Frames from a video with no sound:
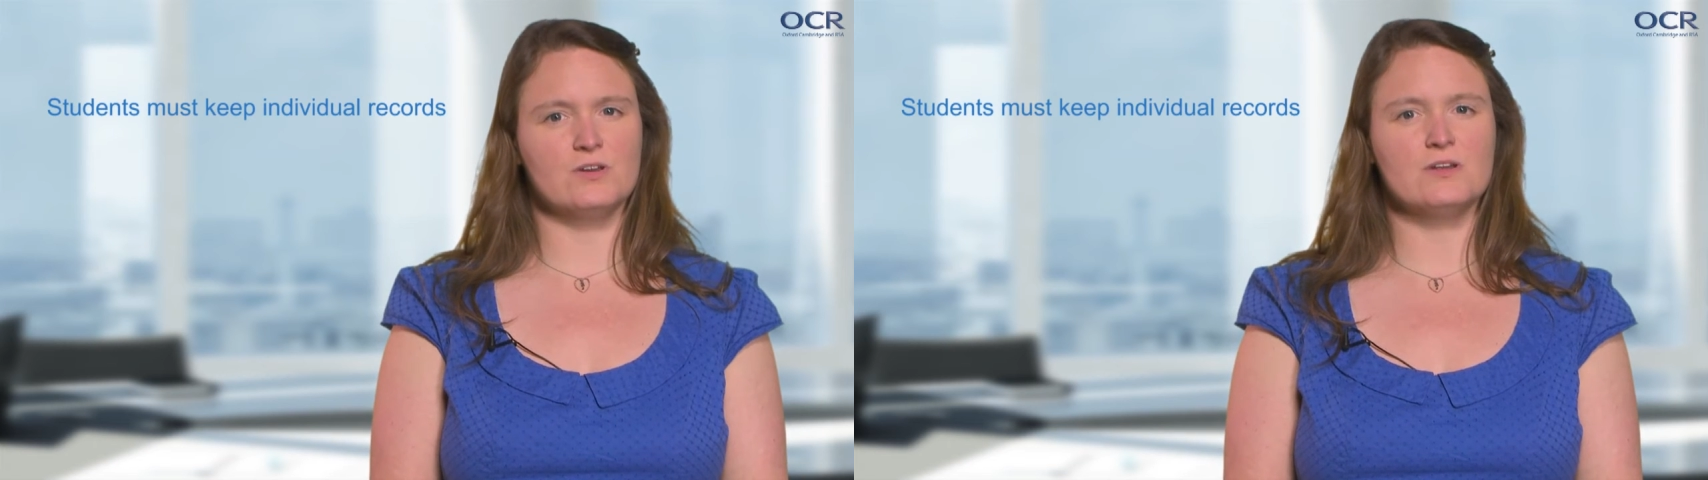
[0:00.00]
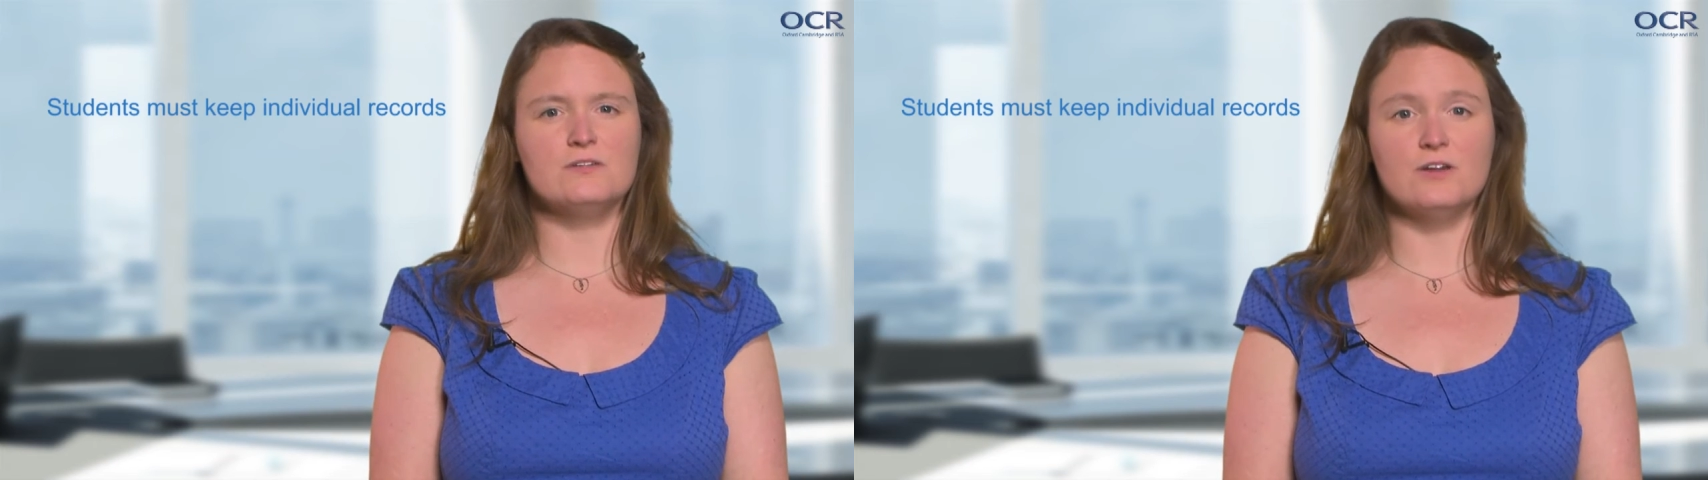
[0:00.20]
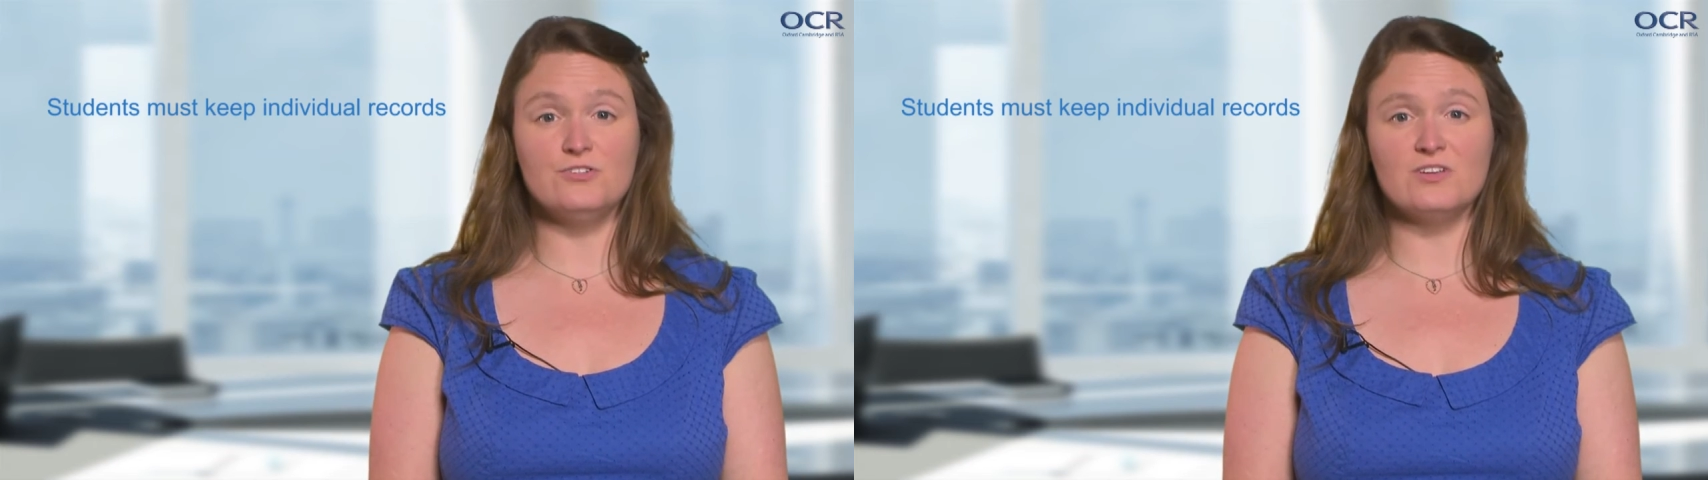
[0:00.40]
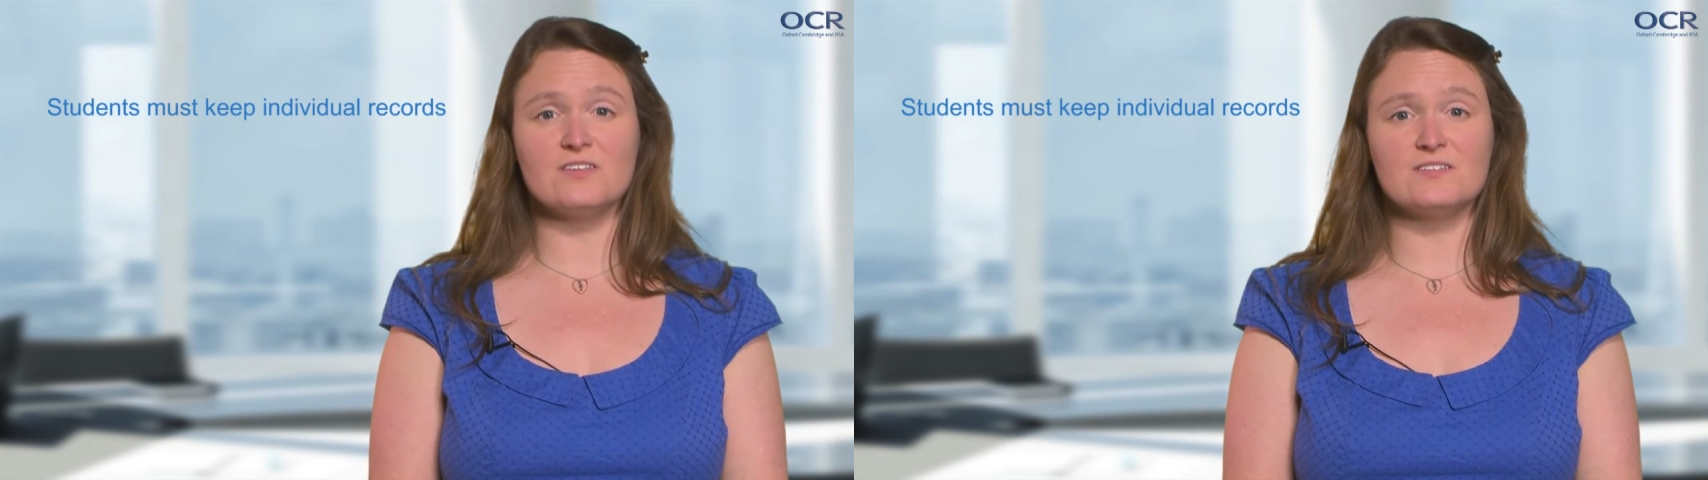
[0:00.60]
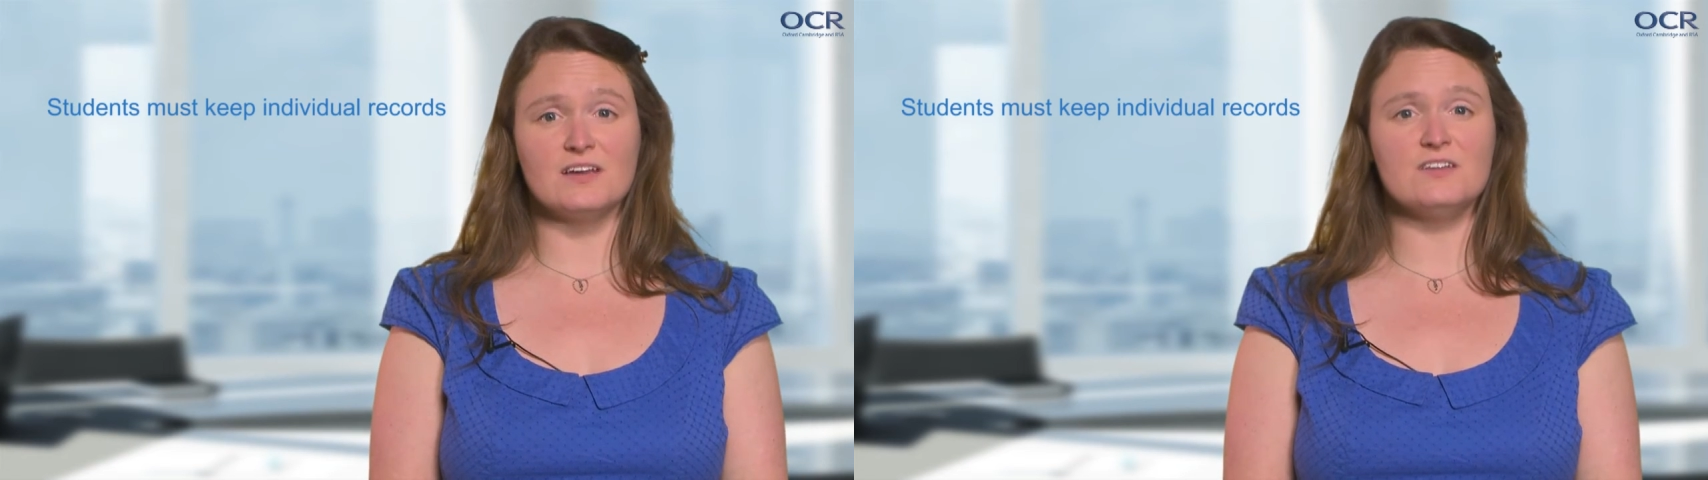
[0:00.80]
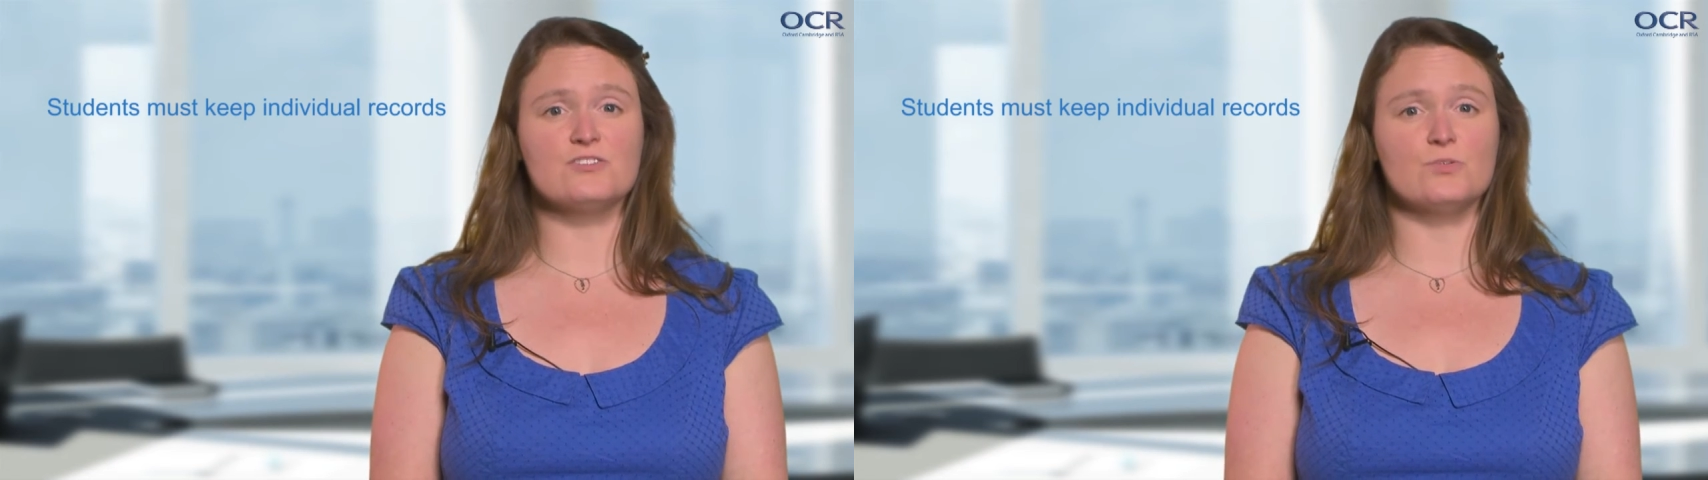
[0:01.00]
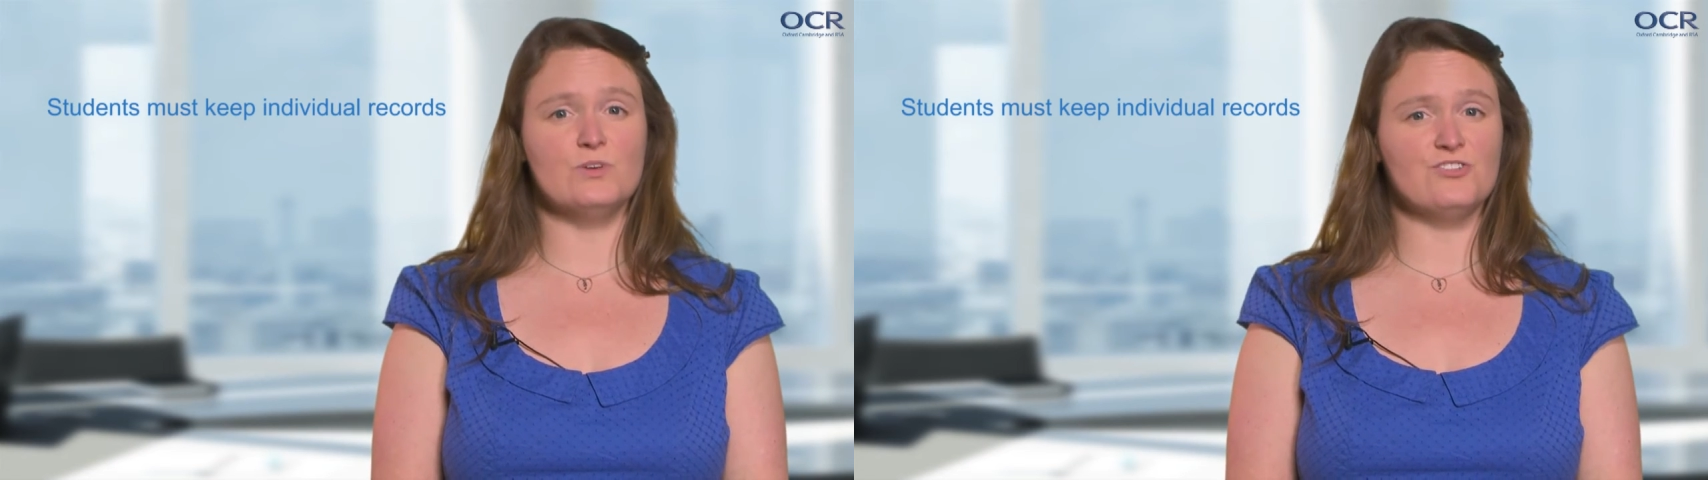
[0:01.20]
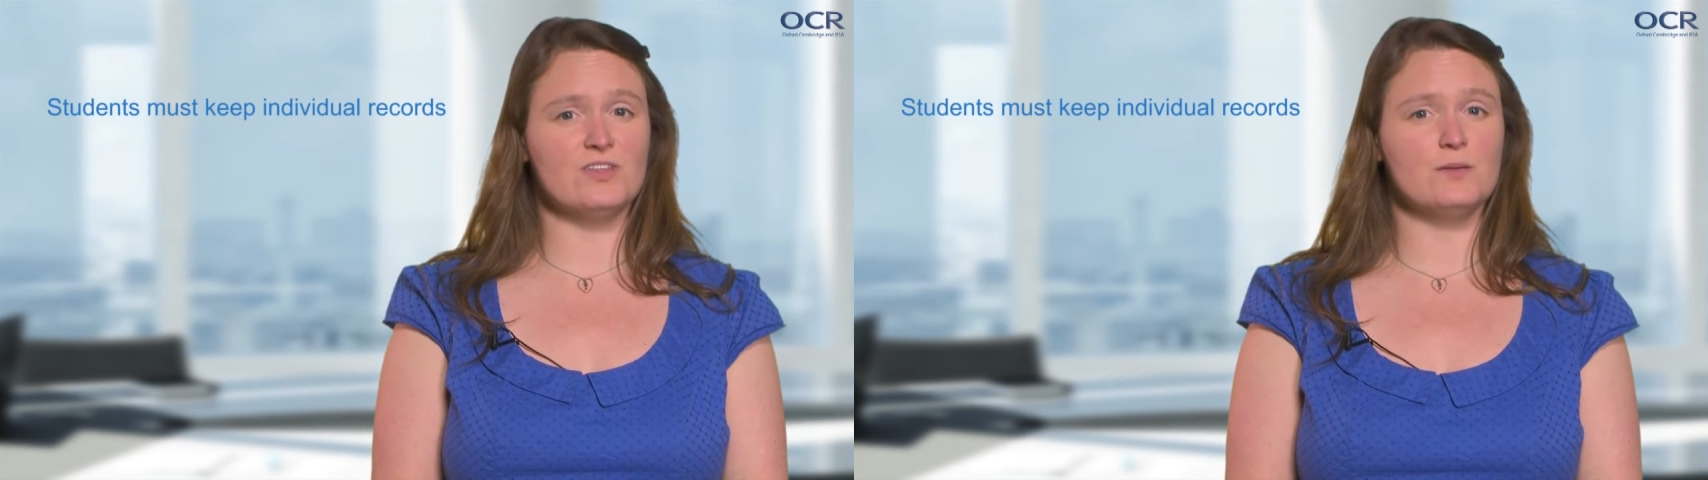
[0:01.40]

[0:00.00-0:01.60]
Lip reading: noting the dates on which they